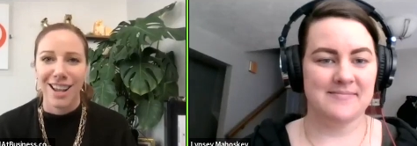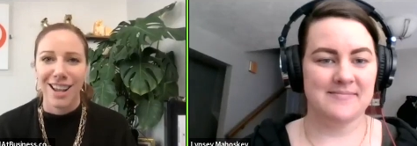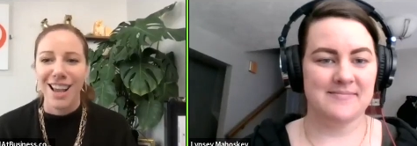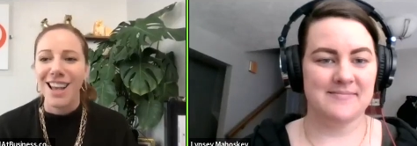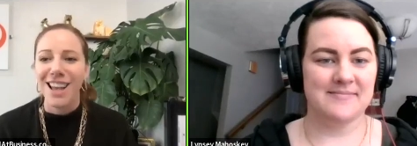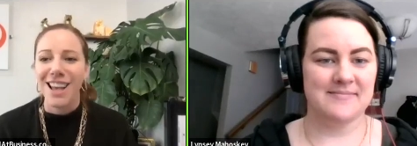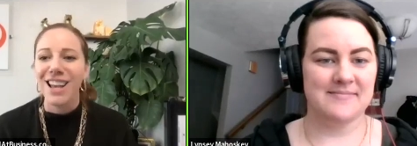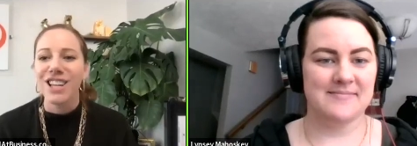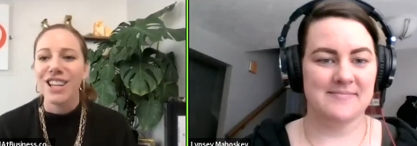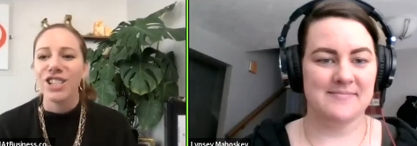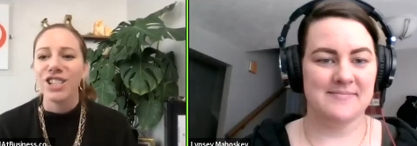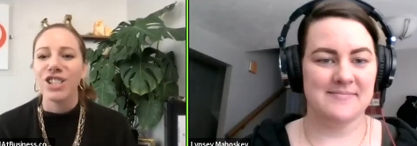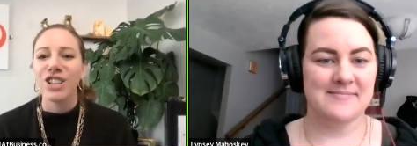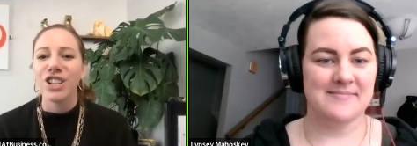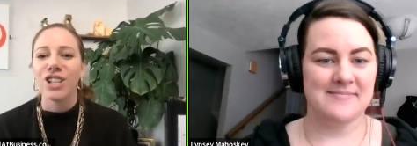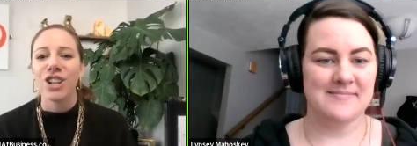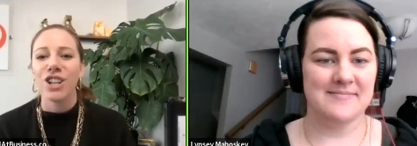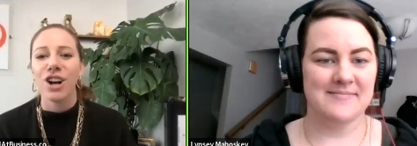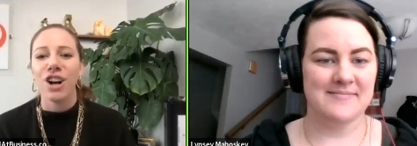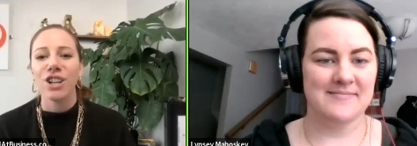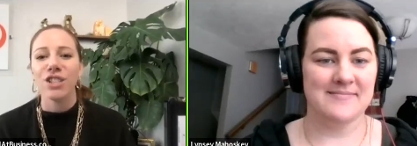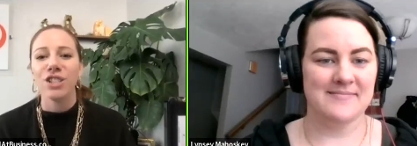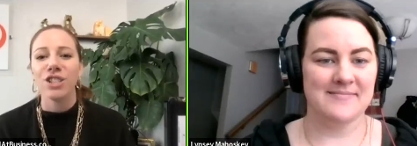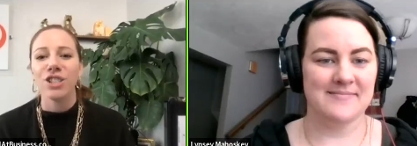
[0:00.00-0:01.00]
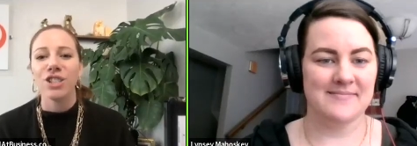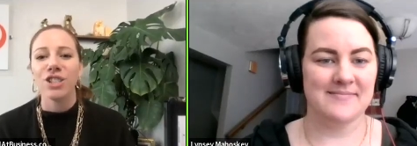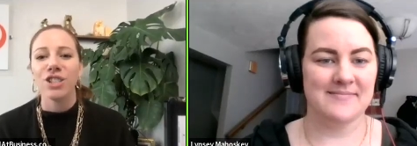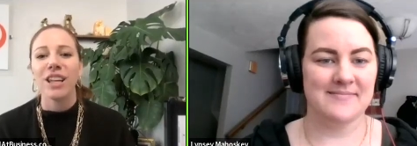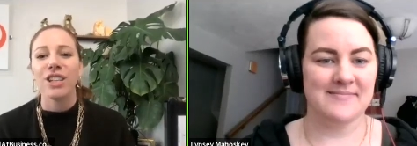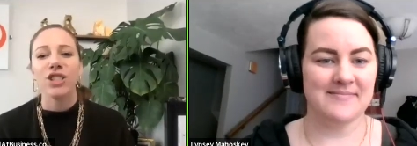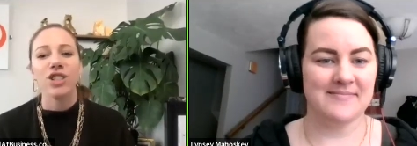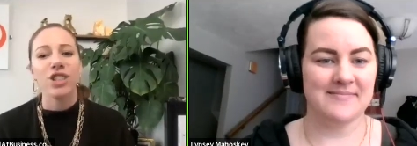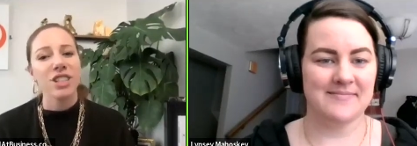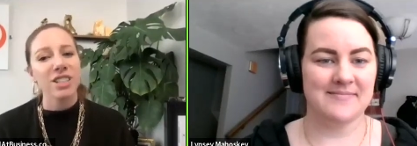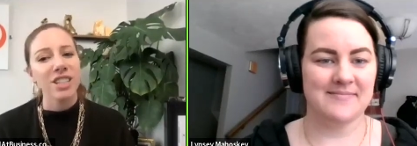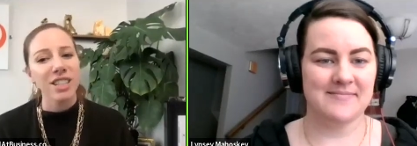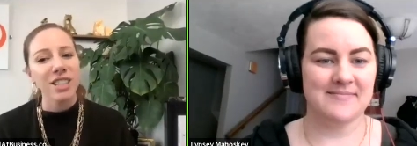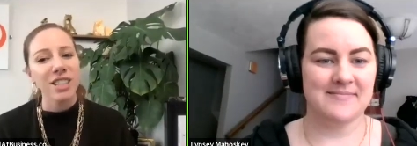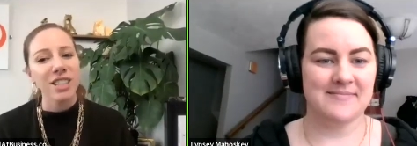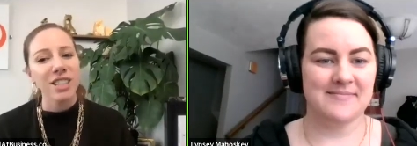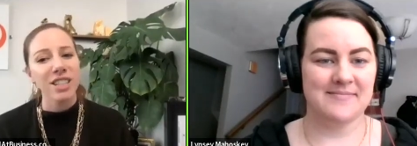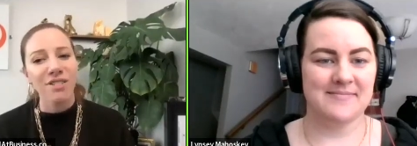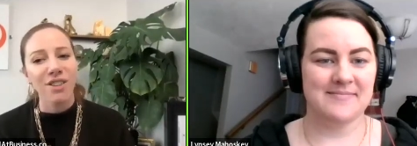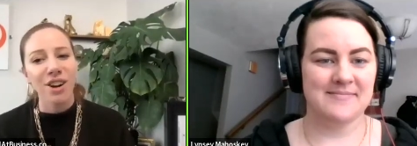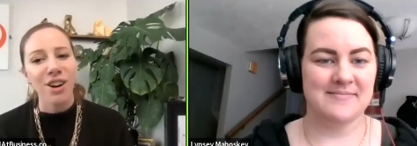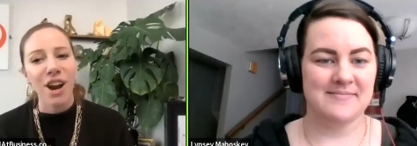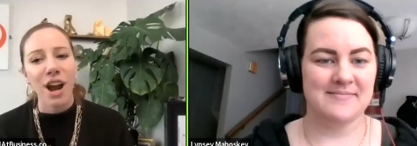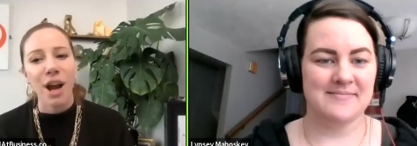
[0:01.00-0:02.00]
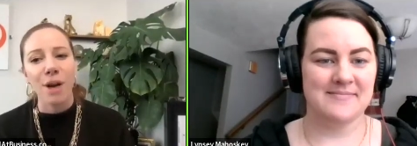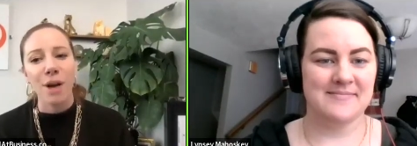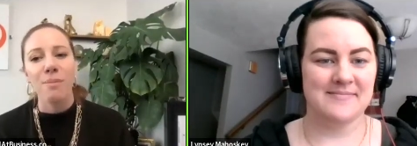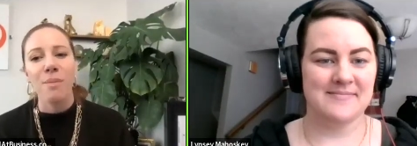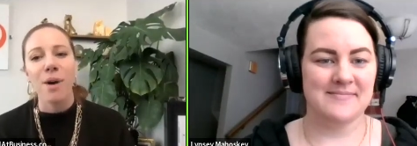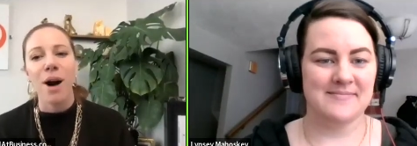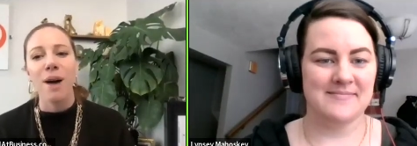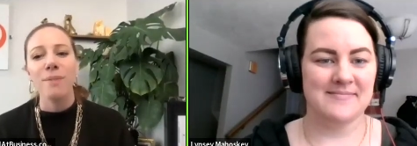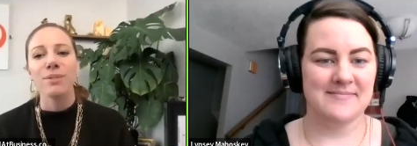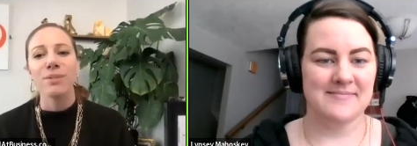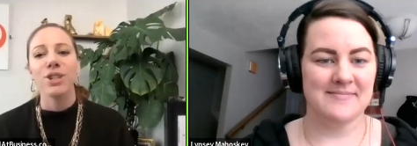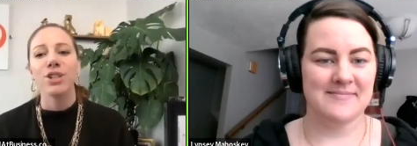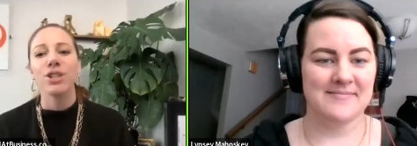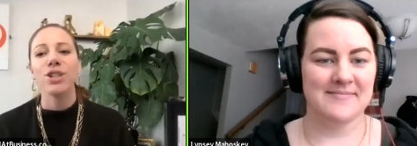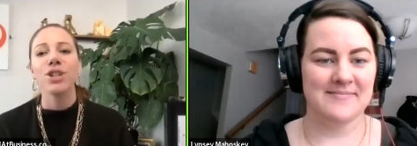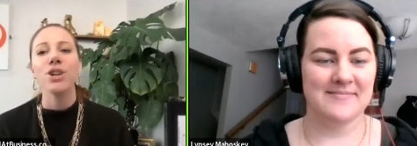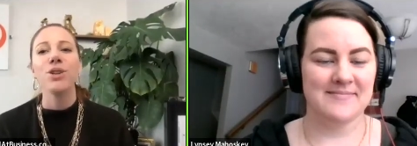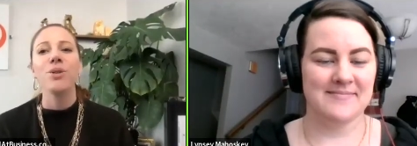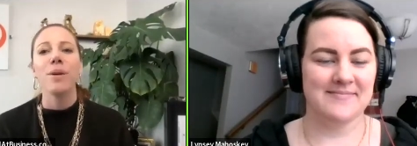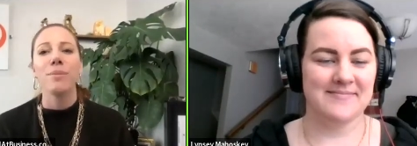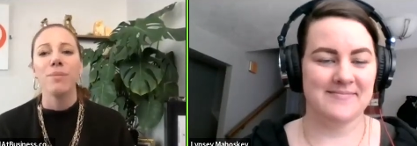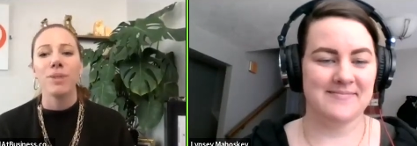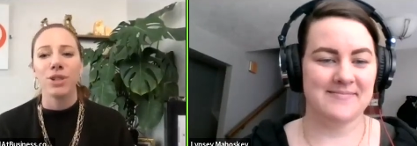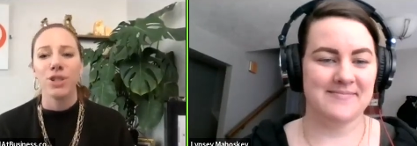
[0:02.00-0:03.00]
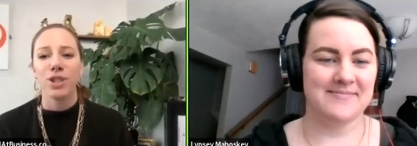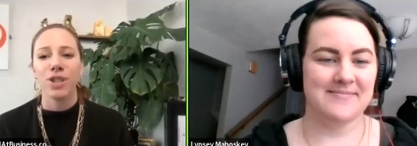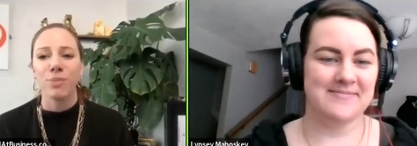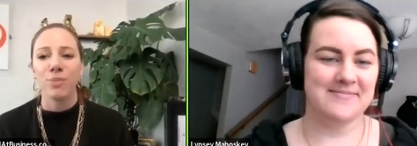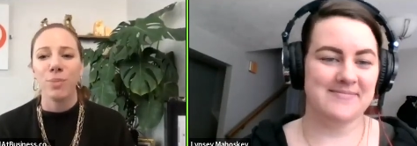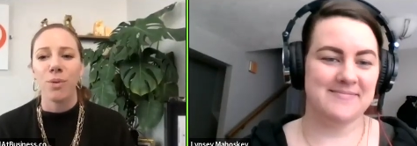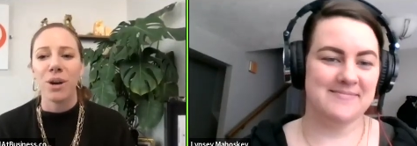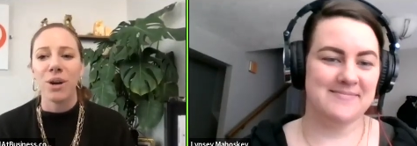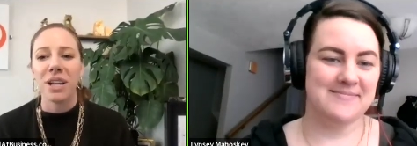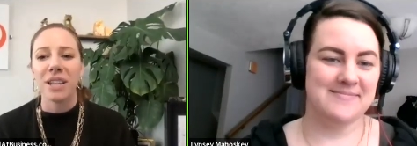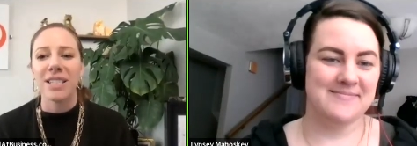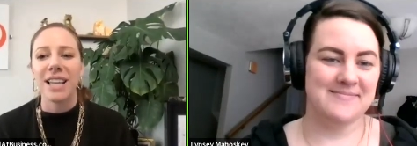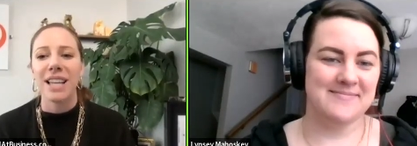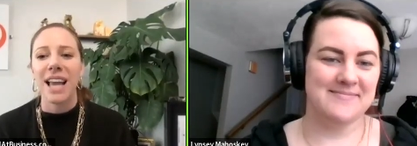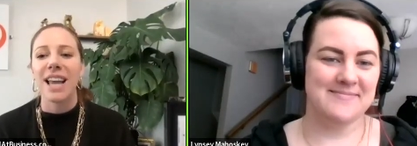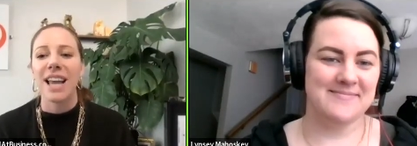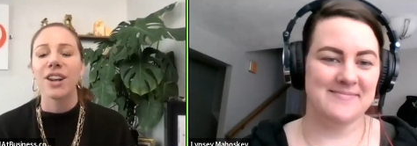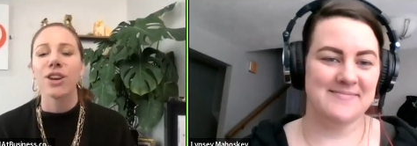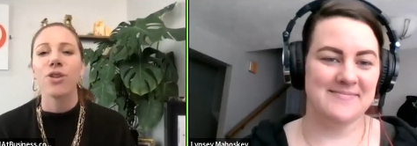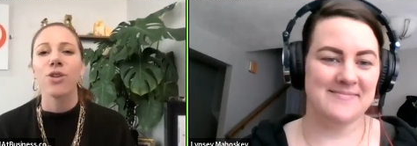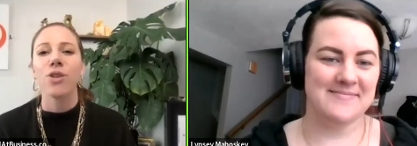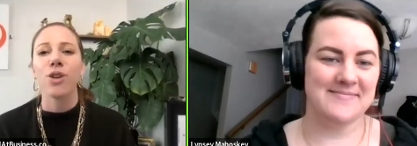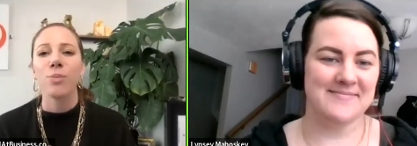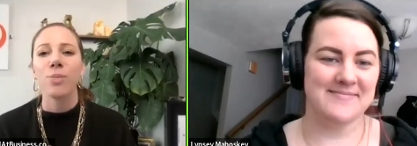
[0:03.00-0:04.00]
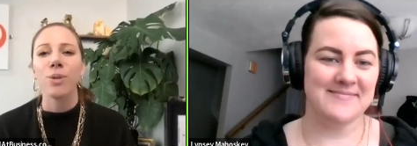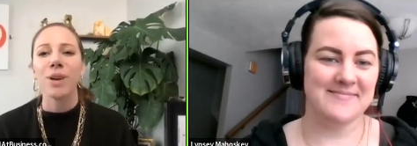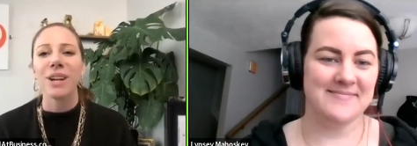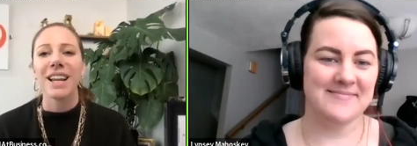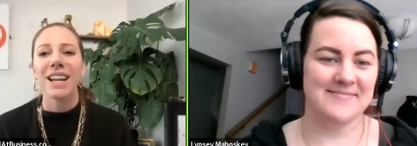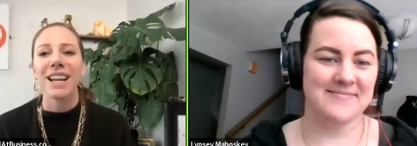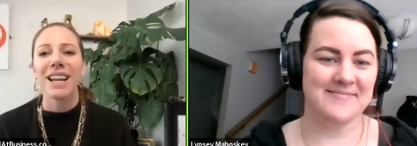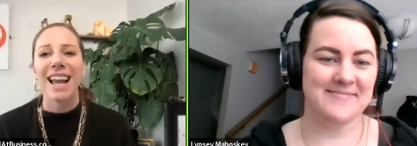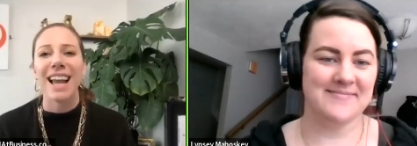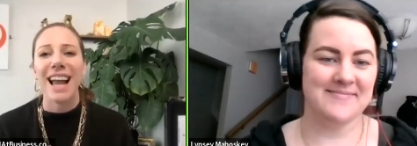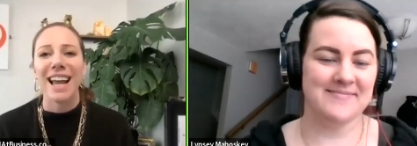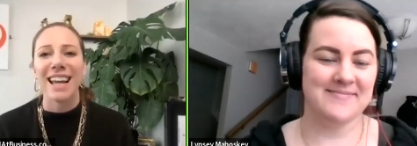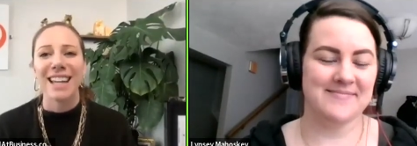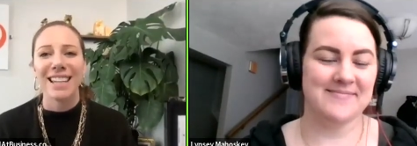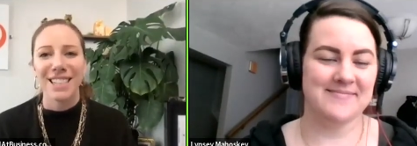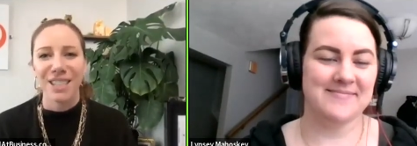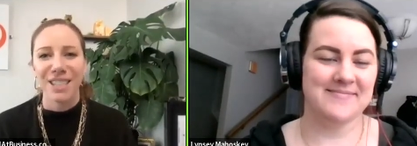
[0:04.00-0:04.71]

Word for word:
Speaker 1: She is also a Jesus lover, a mom to two ambitious boys, and a corporate nine to